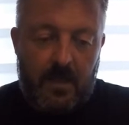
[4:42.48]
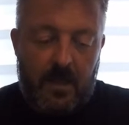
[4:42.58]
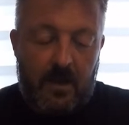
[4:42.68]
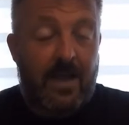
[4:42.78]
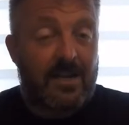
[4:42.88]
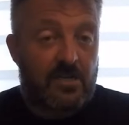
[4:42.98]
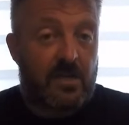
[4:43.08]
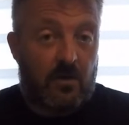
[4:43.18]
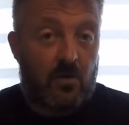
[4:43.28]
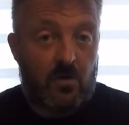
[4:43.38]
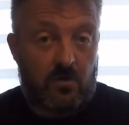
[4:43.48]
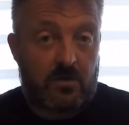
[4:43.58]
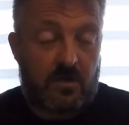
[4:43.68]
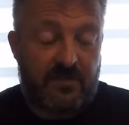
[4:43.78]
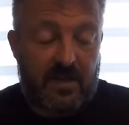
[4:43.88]
And I actually
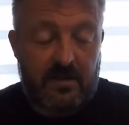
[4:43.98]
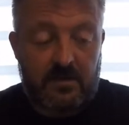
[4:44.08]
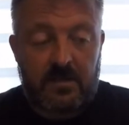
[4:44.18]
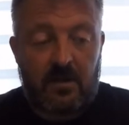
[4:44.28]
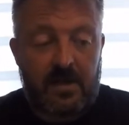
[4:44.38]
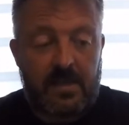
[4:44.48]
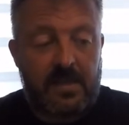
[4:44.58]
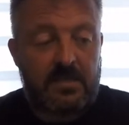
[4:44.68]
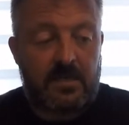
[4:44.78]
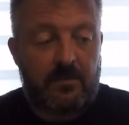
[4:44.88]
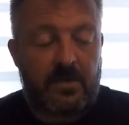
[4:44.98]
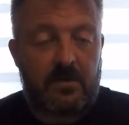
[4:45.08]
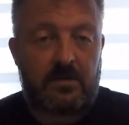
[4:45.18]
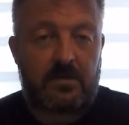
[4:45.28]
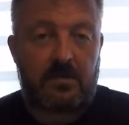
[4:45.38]
unhooked. I found it slightly easier
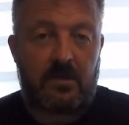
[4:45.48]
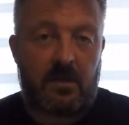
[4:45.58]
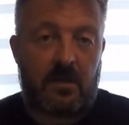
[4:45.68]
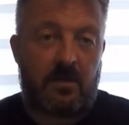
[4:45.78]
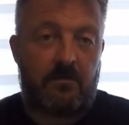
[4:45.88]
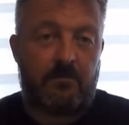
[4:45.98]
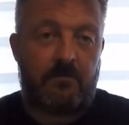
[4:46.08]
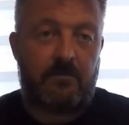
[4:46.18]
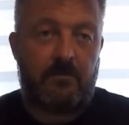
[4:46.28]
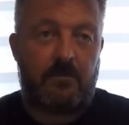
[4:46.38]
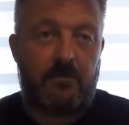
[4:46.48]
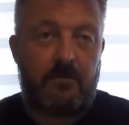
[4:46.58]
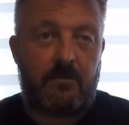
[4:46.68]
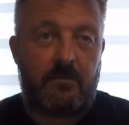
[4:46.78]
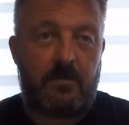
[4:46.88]
because um,
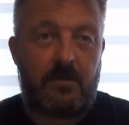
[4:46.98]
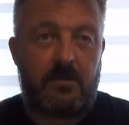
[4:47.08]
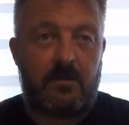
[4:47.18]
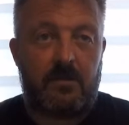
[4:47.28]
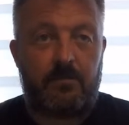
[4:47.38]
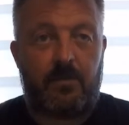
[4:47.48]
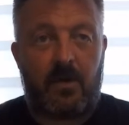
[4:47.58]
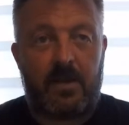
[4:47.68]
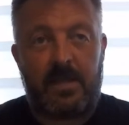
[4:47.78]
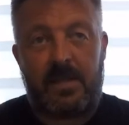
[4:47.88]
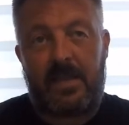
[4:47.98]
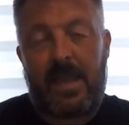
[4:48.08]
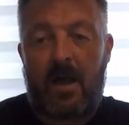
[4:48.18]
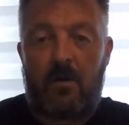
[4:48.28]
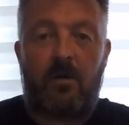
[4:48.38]
you, by leaning
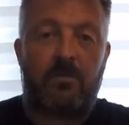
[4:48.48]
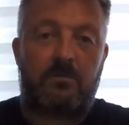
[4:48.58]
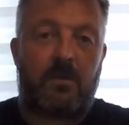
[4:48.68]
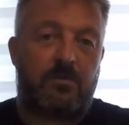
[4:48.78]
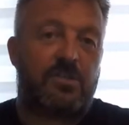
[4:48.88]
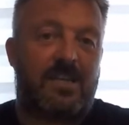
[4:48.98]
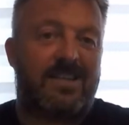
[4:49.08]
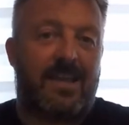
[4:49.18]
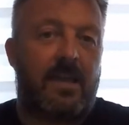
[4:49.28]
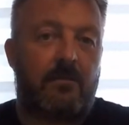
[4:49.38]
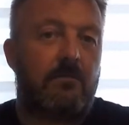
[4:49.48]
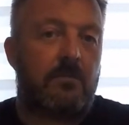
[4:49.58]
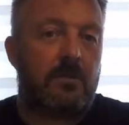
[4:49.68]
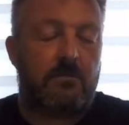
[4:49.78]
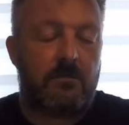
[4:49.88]
out, I was I was sheeting in,
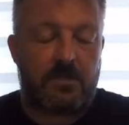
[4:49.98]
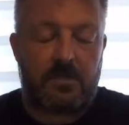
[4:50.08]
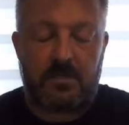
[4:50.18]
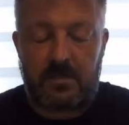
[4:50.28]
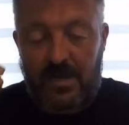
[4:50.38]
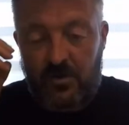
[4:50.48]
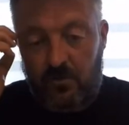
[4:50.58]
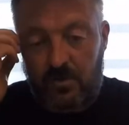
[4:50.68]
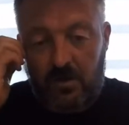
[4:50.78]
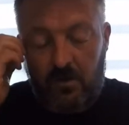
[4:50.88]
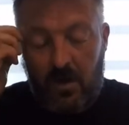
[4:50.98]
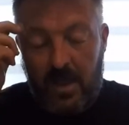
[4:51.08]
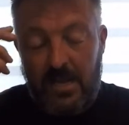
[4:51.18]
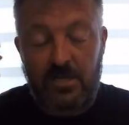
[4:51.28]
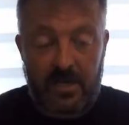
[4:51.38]
which, which is natural. So I
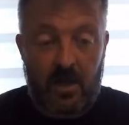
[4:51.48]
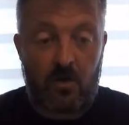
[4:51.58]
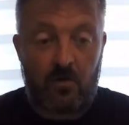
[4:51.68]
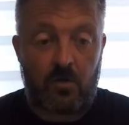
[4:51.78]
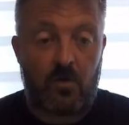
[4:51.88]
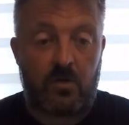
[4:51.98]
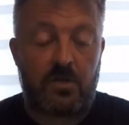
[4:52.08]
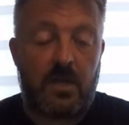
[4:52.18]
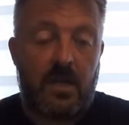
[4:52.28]
actually unhooked.